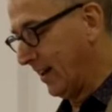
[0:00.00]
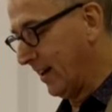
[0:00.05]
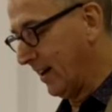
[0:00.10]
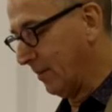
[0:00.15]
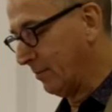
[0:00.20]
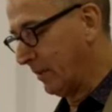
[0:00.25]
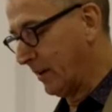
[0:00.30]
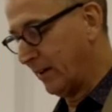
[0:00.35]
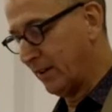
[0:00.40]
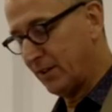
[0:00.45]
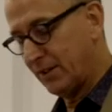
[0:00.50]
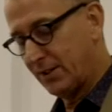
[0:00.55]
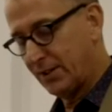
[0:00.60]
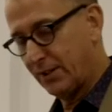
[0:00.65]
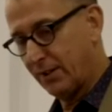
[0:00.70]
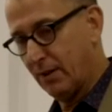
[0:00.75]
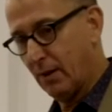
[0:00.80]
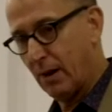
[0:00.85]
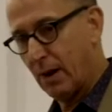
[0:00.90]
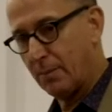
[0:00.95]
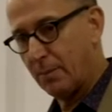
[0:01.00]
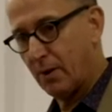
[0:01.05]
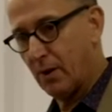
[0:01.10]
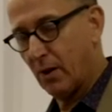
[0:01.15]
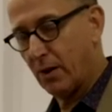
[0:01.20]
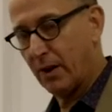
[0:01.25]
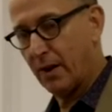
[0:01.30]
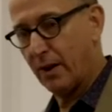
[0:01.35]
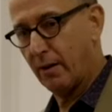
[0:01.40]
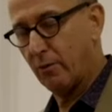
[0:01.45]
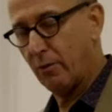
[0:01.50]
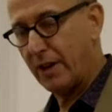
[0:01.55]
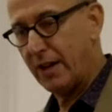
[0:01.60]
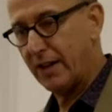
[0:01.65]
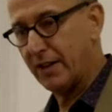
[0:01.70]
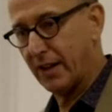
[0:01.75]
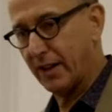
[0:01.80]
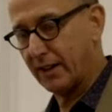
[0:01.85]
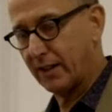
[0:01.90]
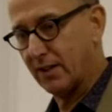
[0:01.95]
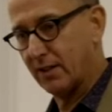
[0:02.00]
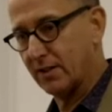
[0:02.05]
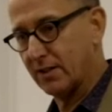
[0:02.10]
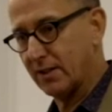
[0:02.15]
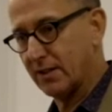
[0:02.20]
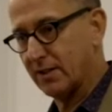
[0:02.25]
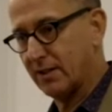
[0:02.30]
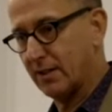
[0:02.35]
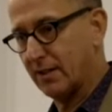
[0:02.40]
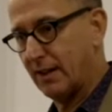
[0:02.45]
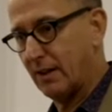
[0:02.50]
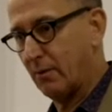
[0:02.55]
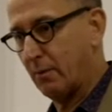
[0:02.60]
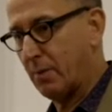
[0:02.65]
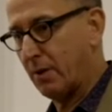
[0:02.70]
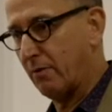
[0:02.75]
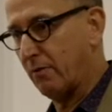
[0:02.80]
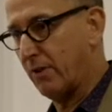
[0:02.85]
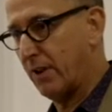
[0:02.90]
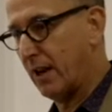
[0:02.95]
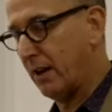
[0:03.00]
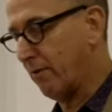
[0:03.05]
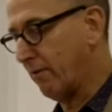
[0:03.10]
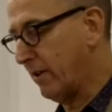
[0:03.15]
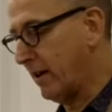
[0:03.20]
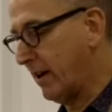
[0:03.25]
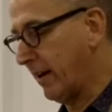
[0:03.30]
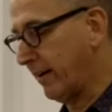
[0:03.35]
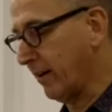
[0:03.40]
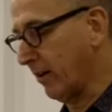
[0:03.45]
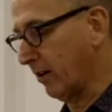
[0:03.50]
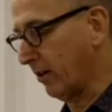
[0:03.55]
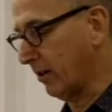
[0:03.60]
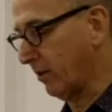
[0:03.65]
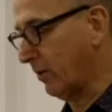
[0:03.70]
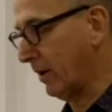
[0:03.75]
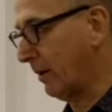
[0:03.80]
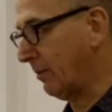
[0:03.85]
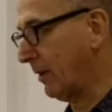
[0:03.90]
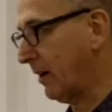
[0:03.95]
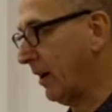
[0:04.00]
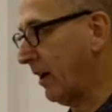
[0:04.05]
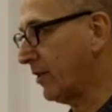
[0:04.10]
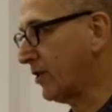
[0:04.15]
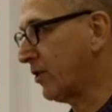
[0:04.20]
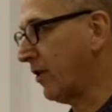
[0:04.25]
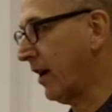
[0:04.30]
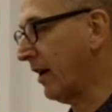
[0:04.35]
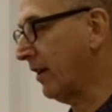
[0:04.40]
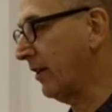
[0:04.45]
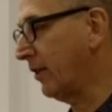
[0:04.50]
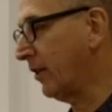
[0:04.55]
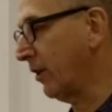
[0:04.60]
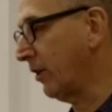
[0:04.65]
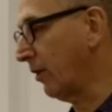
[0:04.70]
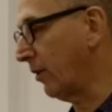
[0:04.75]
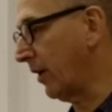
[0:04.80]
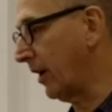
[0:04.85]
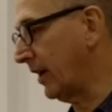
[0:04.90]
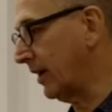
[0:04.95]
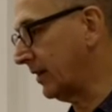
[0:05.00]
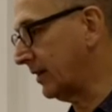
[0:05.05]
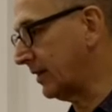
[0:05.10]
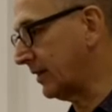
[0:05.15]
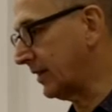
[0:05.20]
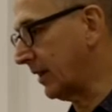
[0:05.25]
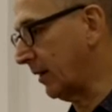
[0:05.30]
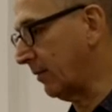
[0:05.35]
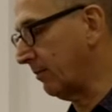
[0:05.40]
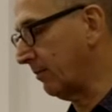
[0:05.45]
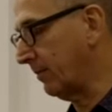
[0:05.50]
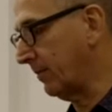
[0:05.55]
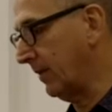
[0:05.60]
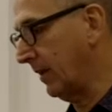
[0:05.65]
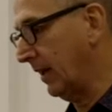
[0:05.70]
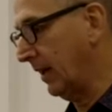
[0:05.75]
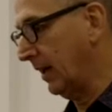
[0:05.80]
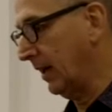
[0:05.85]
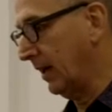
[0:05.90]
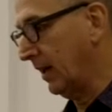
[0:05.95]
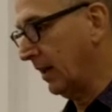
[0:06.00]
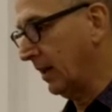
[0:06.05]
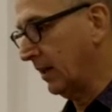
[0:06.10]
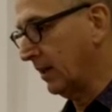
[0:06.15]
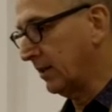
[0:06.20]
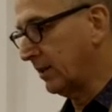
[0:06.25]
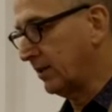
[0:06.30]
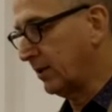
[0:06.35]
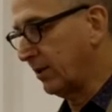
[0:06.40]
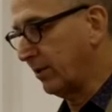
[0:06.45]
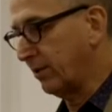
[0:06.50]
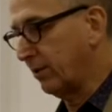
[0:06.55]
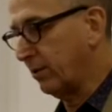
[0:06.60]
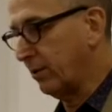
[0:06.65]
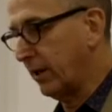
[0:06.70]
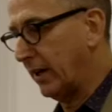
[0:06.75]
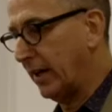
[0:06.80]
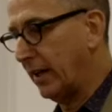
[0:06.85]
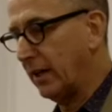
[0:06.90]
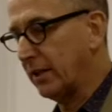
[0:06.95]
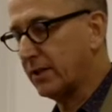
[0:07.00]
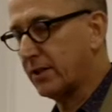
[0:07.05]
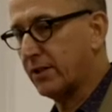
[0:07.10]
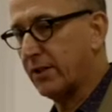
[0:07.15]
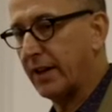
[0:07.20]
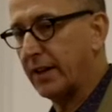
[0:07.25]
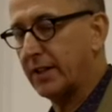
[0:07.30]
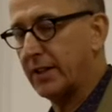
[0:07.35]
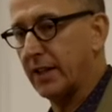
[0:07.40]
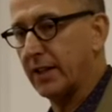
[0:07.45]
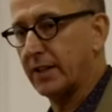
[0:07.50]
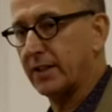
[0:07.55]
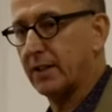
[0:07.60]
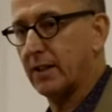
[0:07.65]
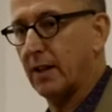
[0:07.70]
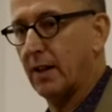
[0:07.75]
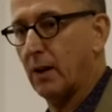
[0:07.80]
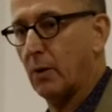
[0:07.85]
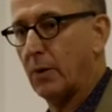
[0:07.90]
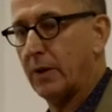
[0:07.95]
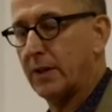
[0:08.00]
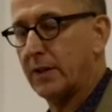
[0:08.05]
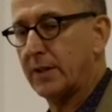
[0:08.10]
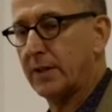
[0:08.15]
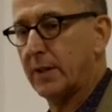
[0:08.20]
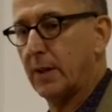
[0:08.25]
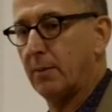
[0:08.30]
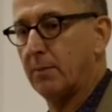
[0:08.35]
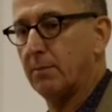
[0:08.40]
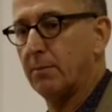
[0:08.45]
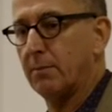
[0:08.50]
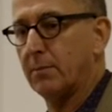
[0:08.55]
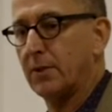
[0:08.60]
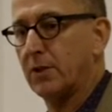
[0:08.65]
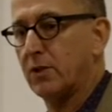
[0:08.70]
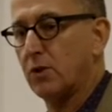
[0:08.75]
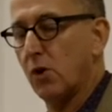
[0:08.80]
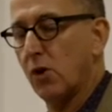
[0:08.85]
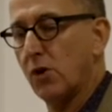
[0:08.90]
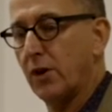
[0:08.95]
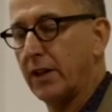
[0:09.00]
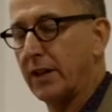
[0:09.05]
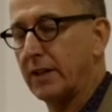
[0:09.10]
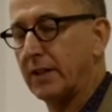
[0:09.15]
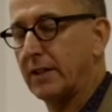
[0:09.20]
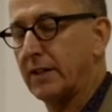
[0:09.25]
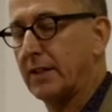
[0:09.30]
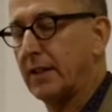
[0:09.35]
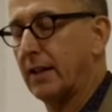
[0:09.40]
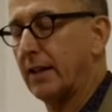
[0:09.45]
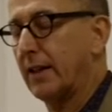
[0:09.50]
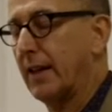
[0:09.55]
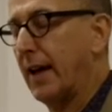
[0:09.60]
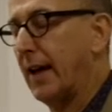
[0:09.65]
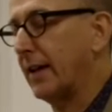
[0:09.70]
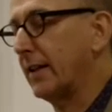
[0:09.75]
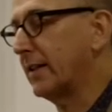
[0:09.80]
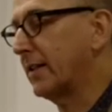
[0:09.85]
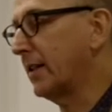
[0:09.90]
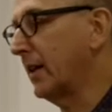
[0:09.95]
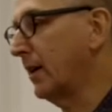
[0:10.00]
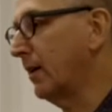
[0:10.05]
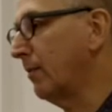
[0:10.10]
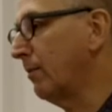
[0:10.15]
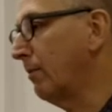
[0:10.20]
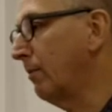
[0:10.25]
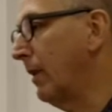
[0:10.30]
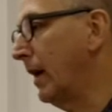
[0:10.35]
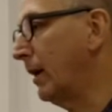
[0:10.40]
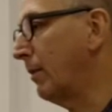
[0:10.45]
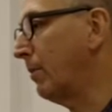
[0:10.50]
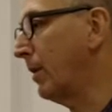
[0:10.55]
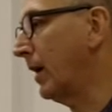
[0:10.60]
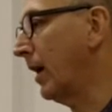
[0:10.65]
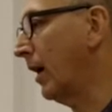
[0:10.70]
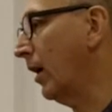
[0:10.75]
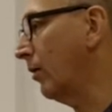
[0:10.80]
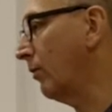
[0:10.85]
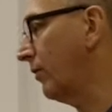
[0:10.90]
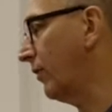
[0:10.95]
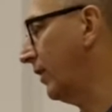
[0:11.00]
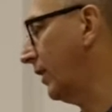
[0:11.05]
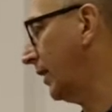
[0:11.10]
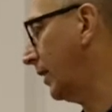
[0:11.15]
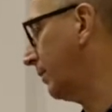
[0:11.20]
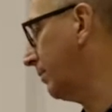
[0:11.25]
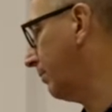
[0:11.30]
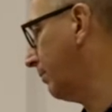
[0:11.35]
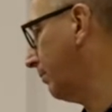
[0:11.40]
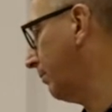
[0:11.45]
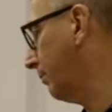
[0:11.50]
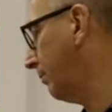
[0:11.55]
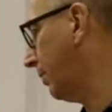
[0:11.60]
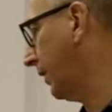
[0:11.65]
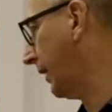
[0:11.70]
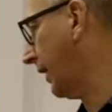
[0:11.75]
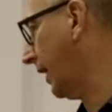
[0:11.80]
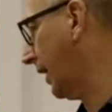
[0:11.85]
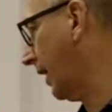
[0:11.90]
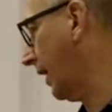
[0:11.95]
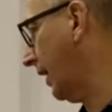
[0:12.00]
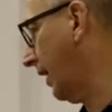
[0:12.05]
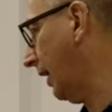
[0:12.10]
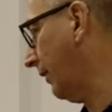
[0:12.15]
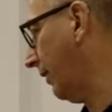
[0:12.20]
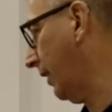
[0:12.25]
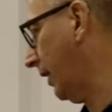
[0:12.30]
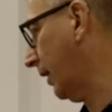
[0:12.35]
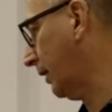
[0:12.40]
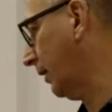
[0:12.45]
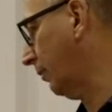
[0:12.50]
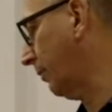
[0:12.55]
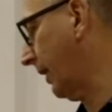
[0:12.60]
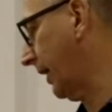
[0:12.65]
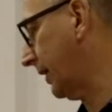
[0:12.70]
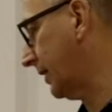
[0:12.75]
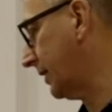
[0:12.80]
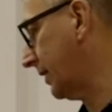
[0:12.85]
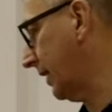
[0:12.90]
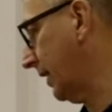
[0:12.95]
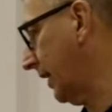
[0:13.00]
I'm not going to read it because that would be really, really dull. What I'm going to try and do is to illustrate it with some stories that maybe hopefully bring it alive a little bit